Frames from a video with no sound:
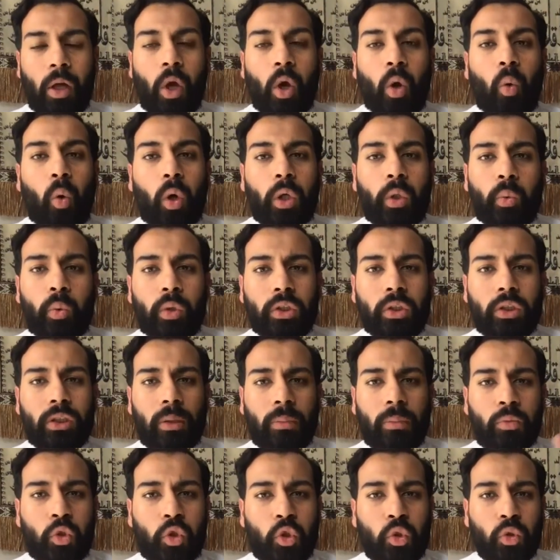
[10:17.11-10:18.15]
What were
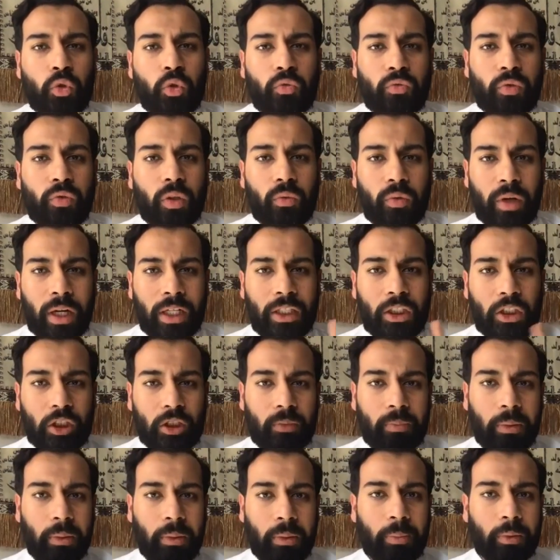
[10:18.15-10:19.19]
some truthful, righteous
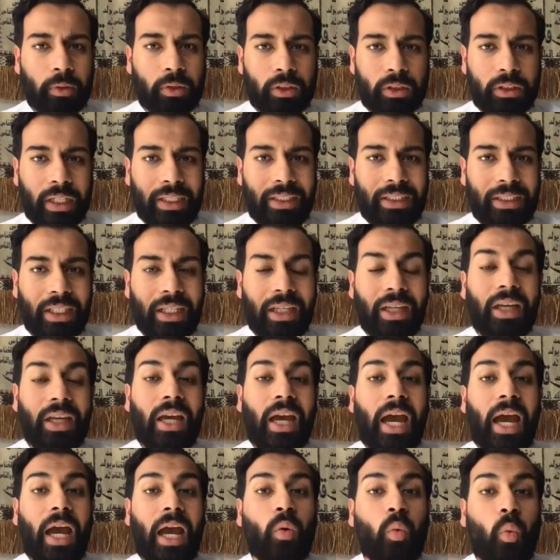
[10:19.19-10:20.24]
people stating?
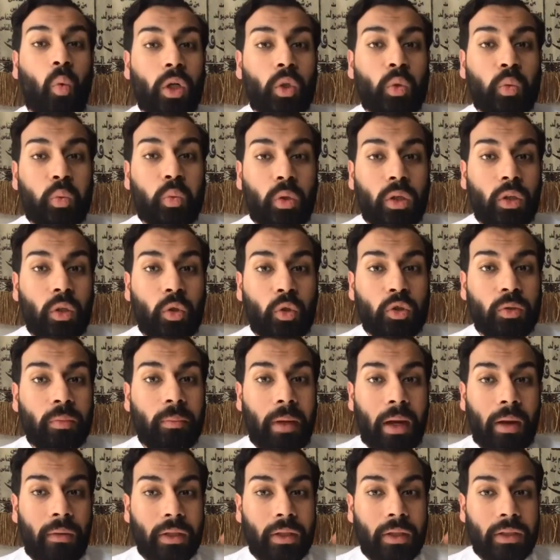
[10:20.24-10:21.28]
And what were those
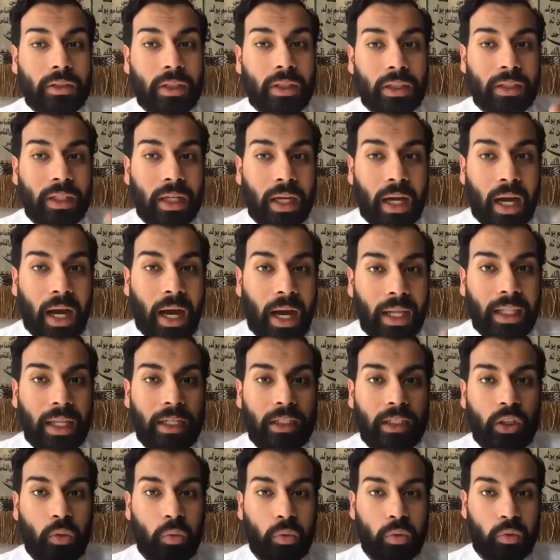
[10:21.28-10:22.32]
merits that they
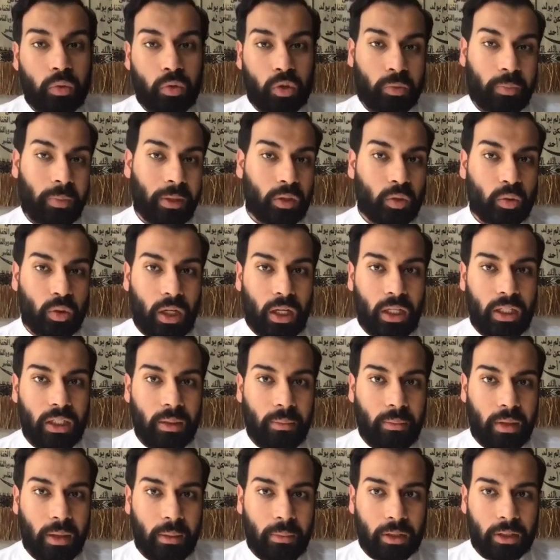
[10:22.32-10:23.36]
highlighted with respect to Ali
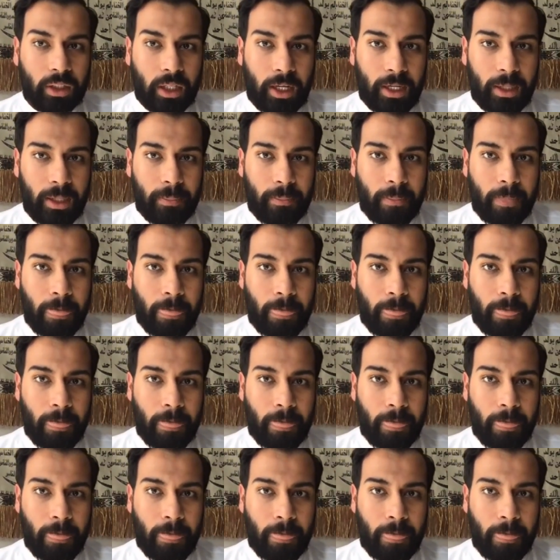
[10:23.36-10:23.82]
ibn Abi Talib?